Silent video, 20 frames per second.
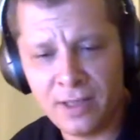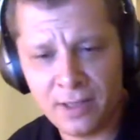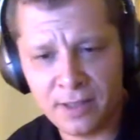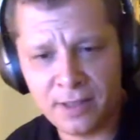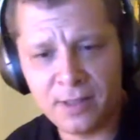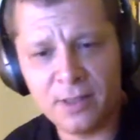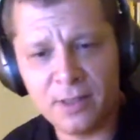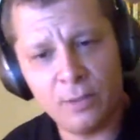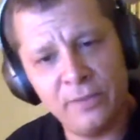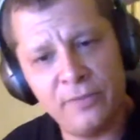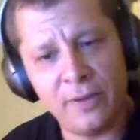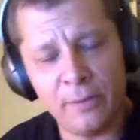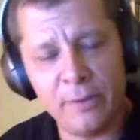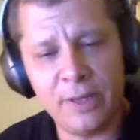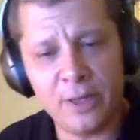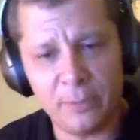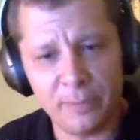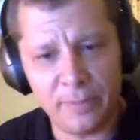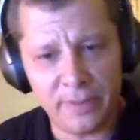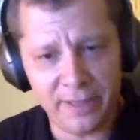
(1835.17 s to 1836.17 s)
it's going to be
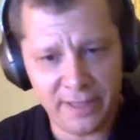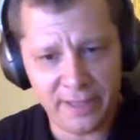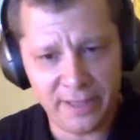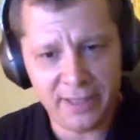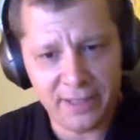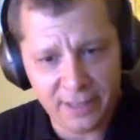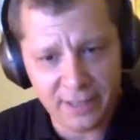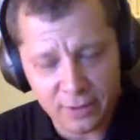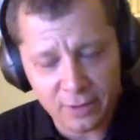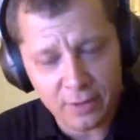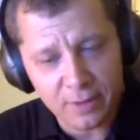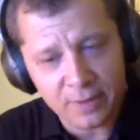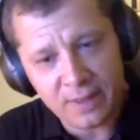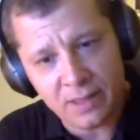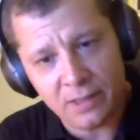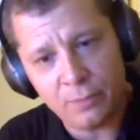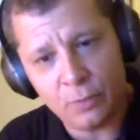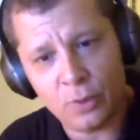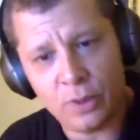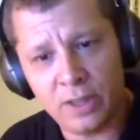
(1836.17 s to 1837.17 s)
very complicated in the
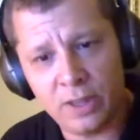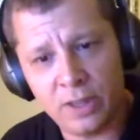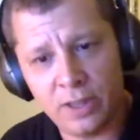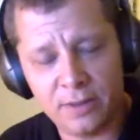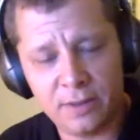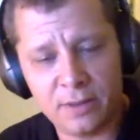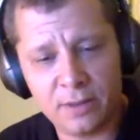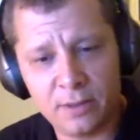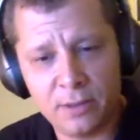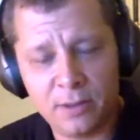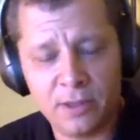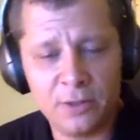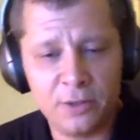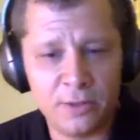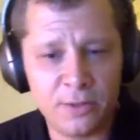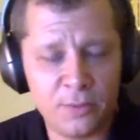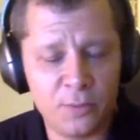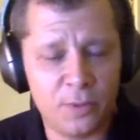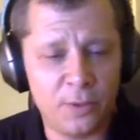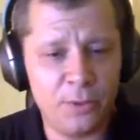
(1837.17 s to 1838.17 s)
same way. So I
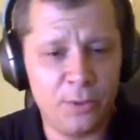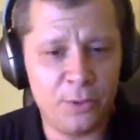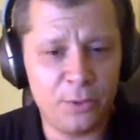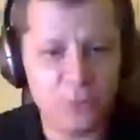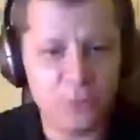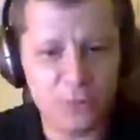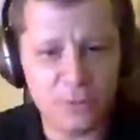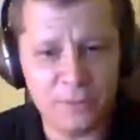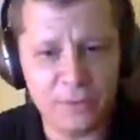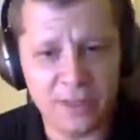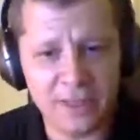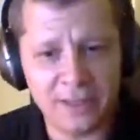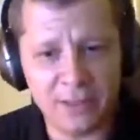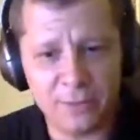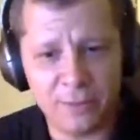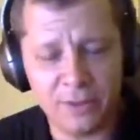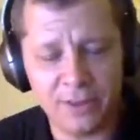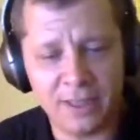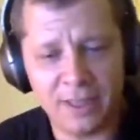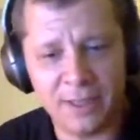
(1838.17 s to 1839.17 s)
just want to invite
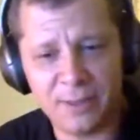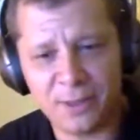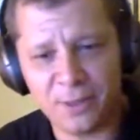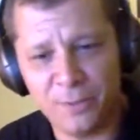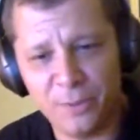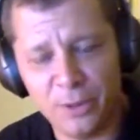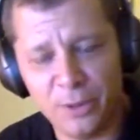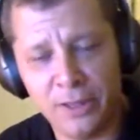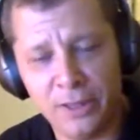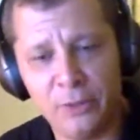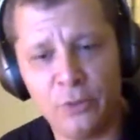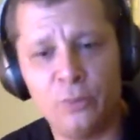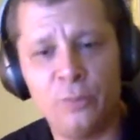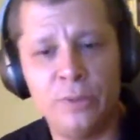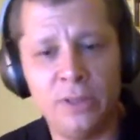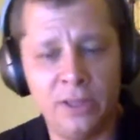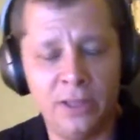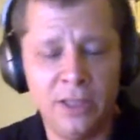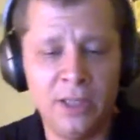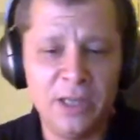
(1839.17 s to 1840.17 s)
our nice community to
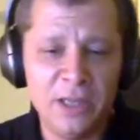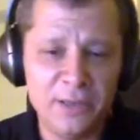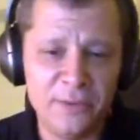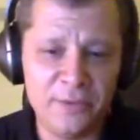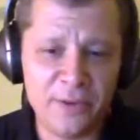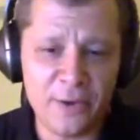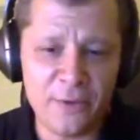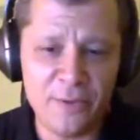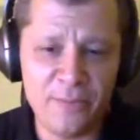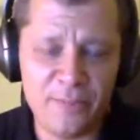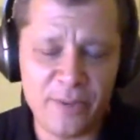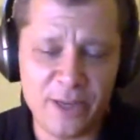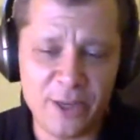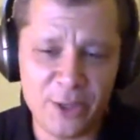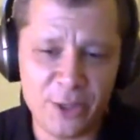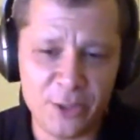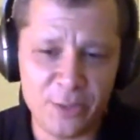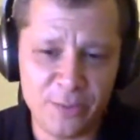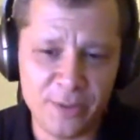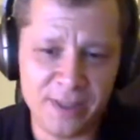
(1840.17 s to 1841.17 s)
be very
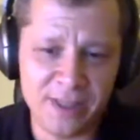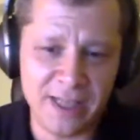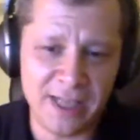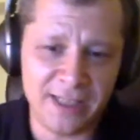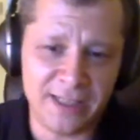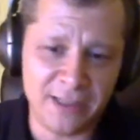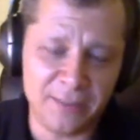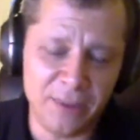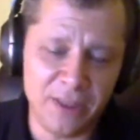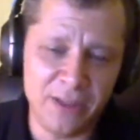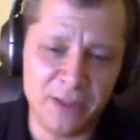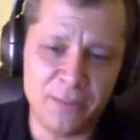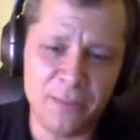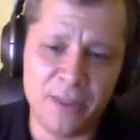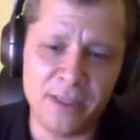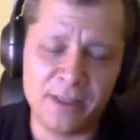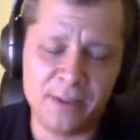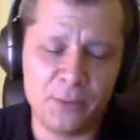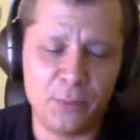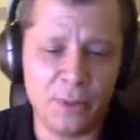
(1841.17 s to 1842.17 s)
patient with that. I mean, the
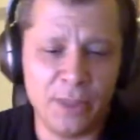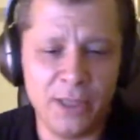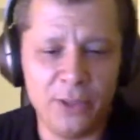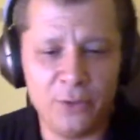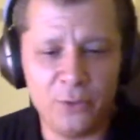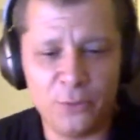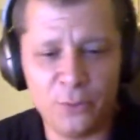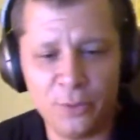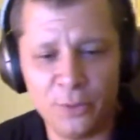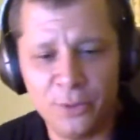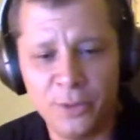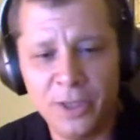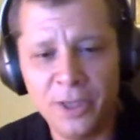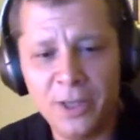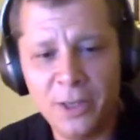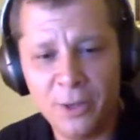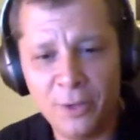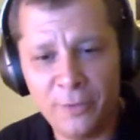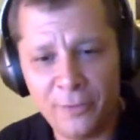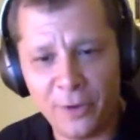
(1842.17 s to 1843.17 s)
best way to
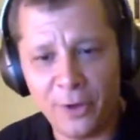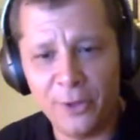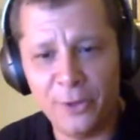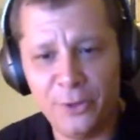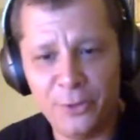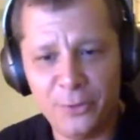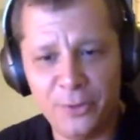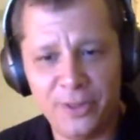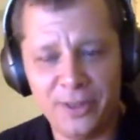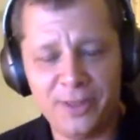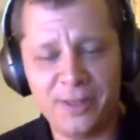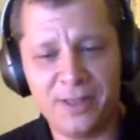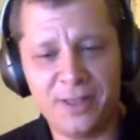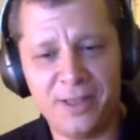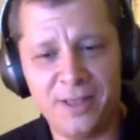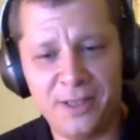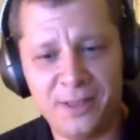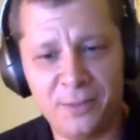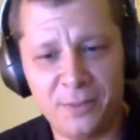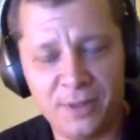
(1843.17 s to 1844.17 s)
avoid doing
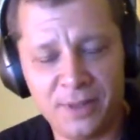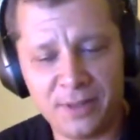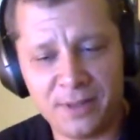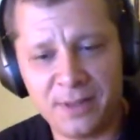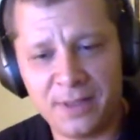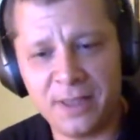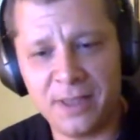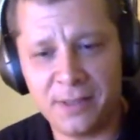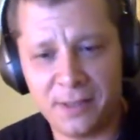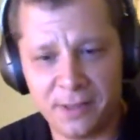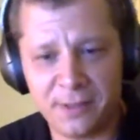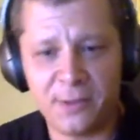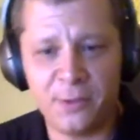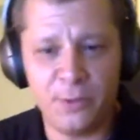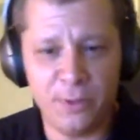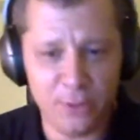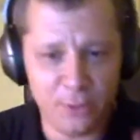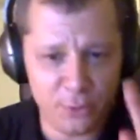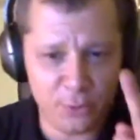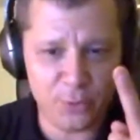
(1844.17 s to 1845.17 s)
things with success is
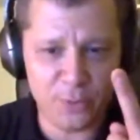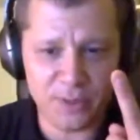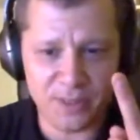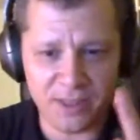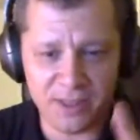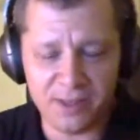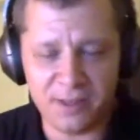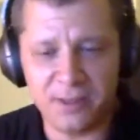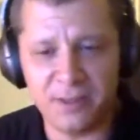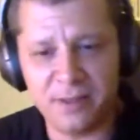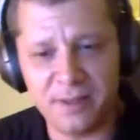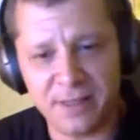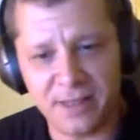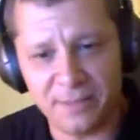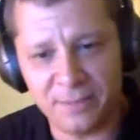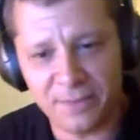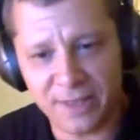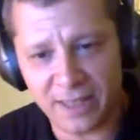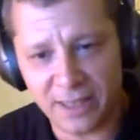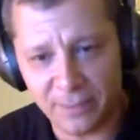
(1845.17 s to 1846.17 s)
doing two things in the
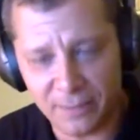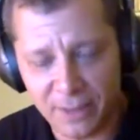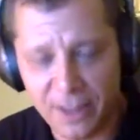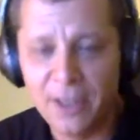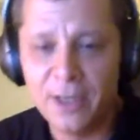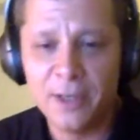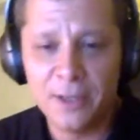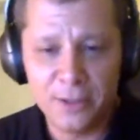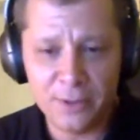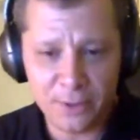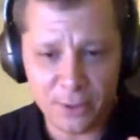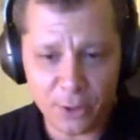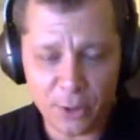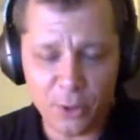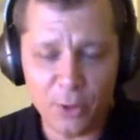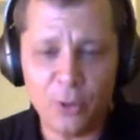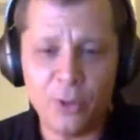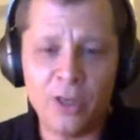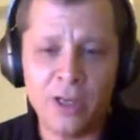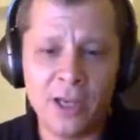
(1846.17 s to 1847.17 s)
same time.
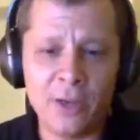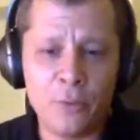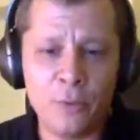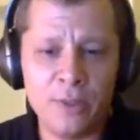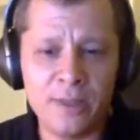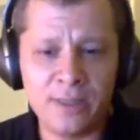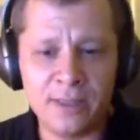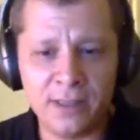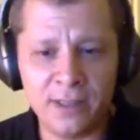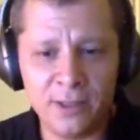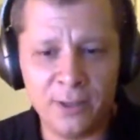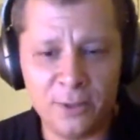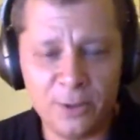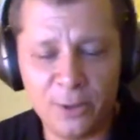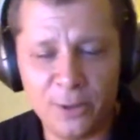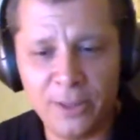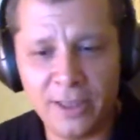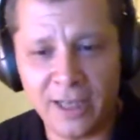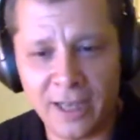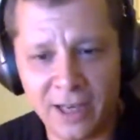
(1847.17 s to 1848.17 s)
So like we say, in
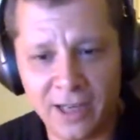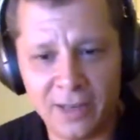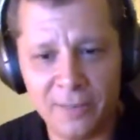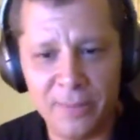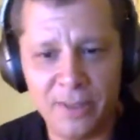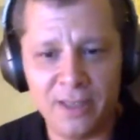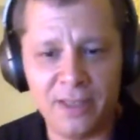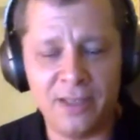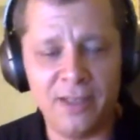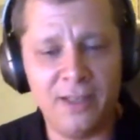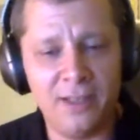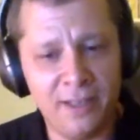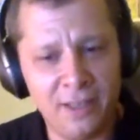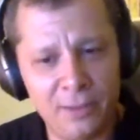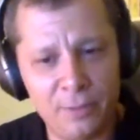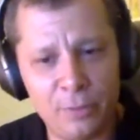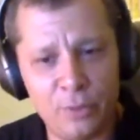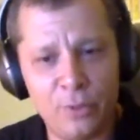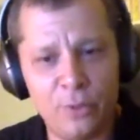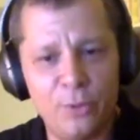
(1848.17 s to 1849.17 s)
Arabic and in
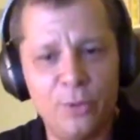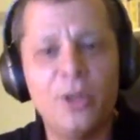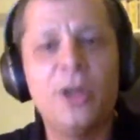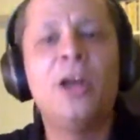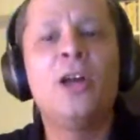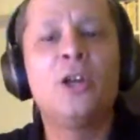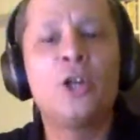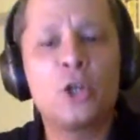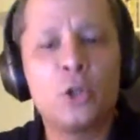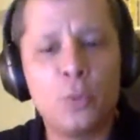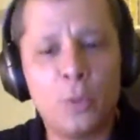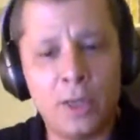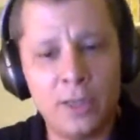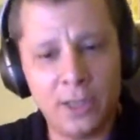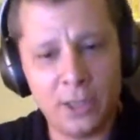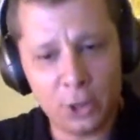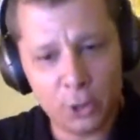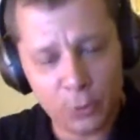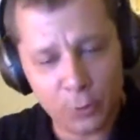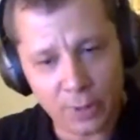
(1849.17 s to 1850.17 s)
Hebrew,
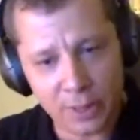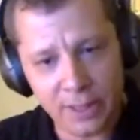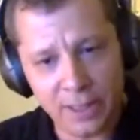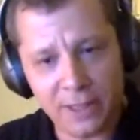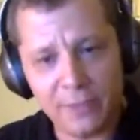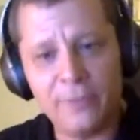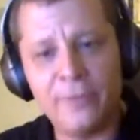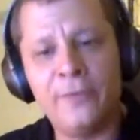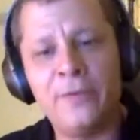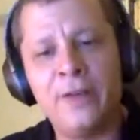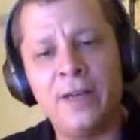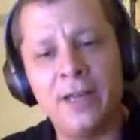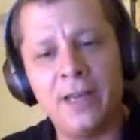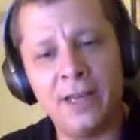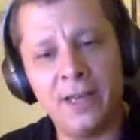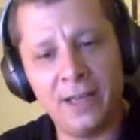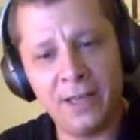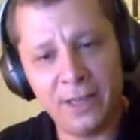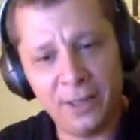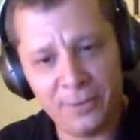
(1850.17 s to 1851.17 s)
shwaya shwaya,
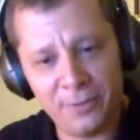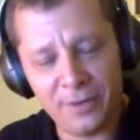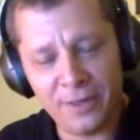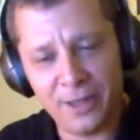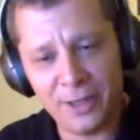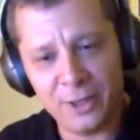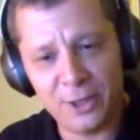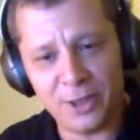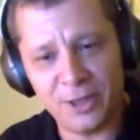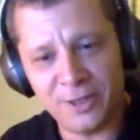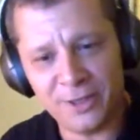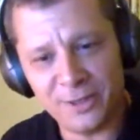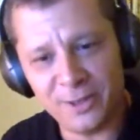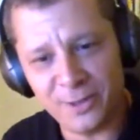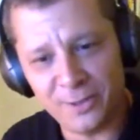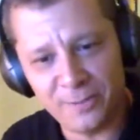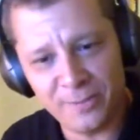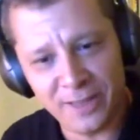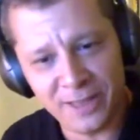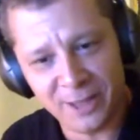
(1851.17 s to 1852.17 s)
very, very
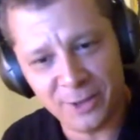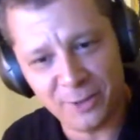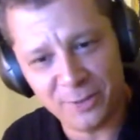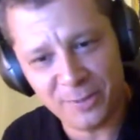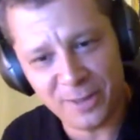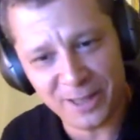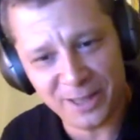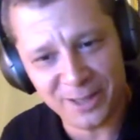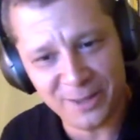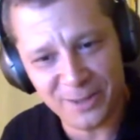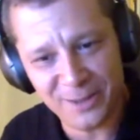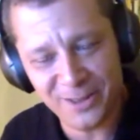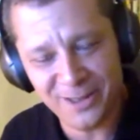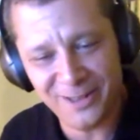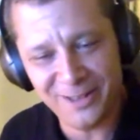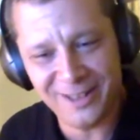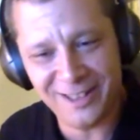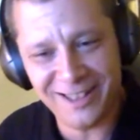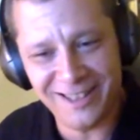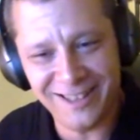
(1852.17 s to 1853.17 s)
gentle, piano piano in
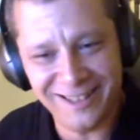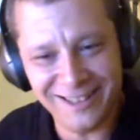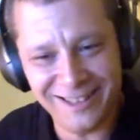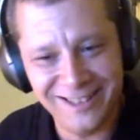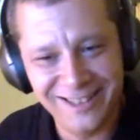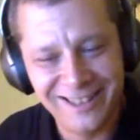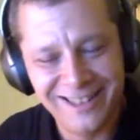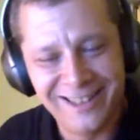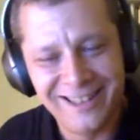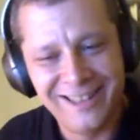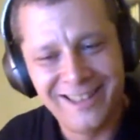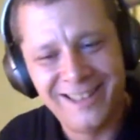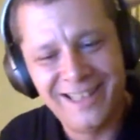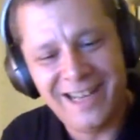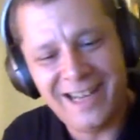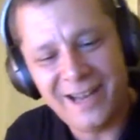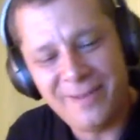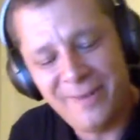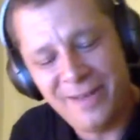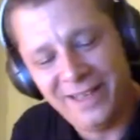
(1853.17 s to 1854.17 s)
Italian.
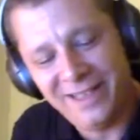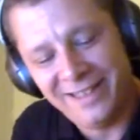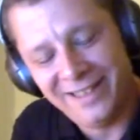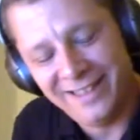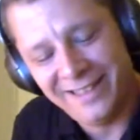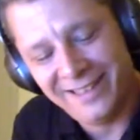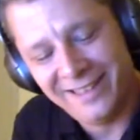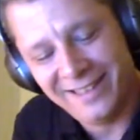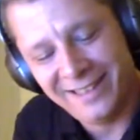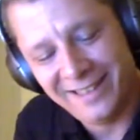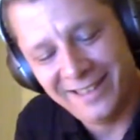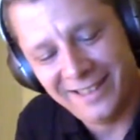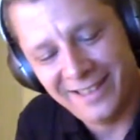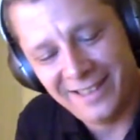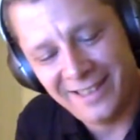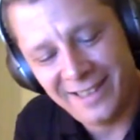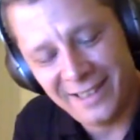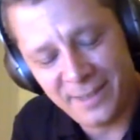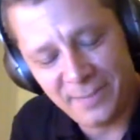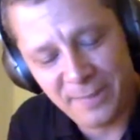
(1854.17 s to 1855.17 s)
I mean,
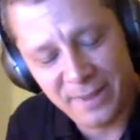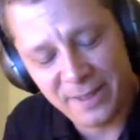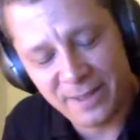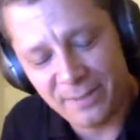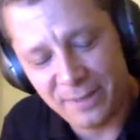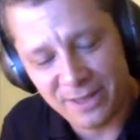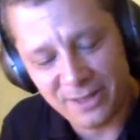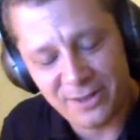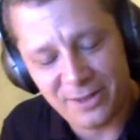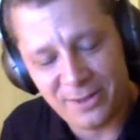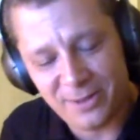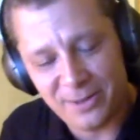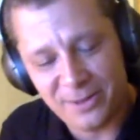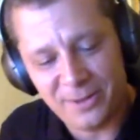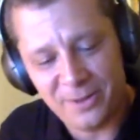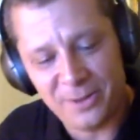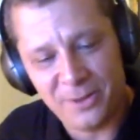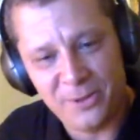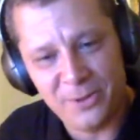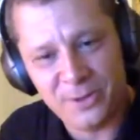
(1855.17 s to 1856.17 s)
let's speak about
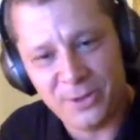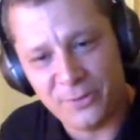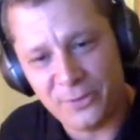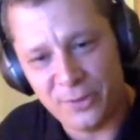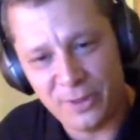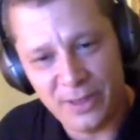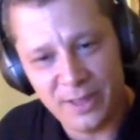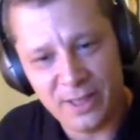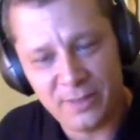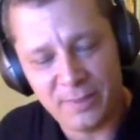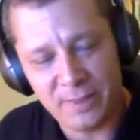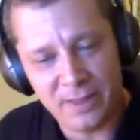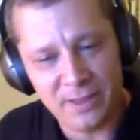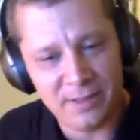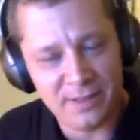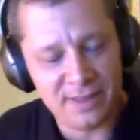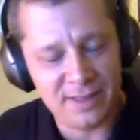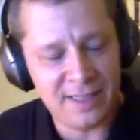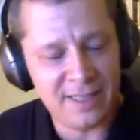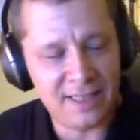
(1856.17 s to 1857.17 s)
the user-friendly
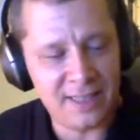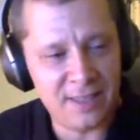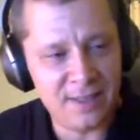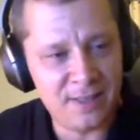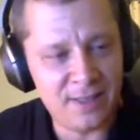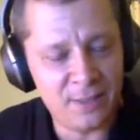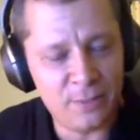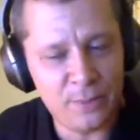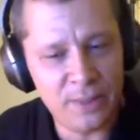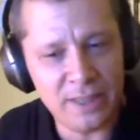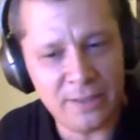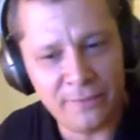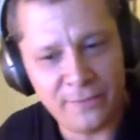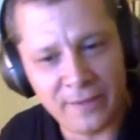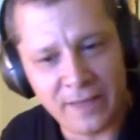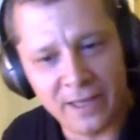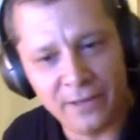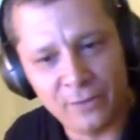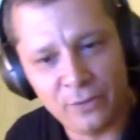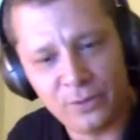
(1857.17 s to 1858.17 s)
experience. And like I said, we have
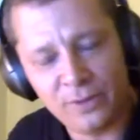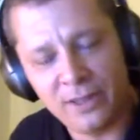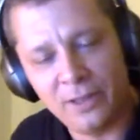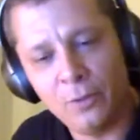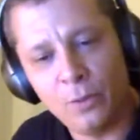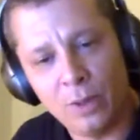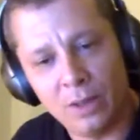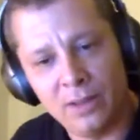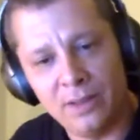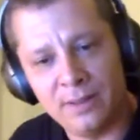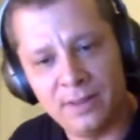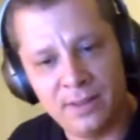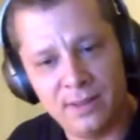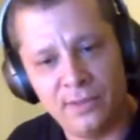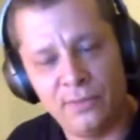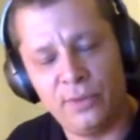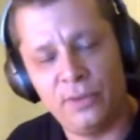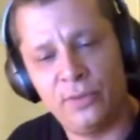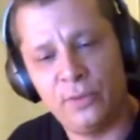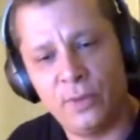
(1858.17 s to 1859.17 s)
5 today wallets,
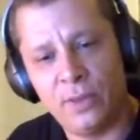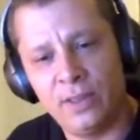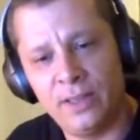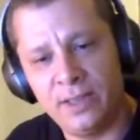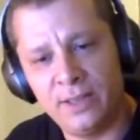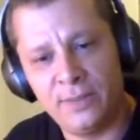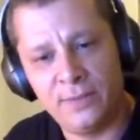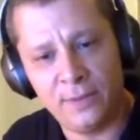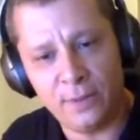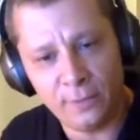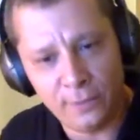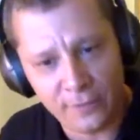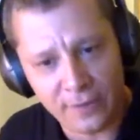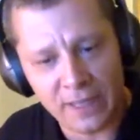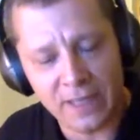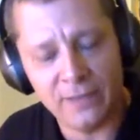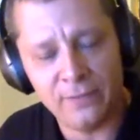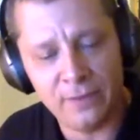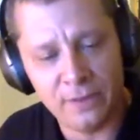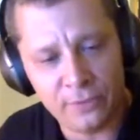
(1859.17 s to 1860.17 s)
different wallets for
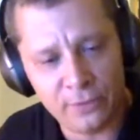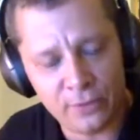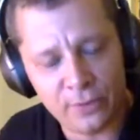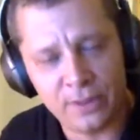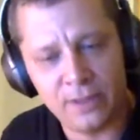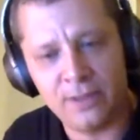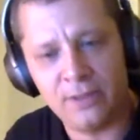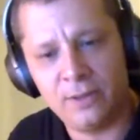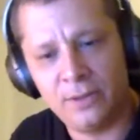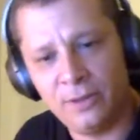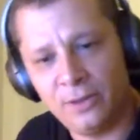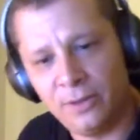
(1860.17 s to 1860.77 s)
5 different,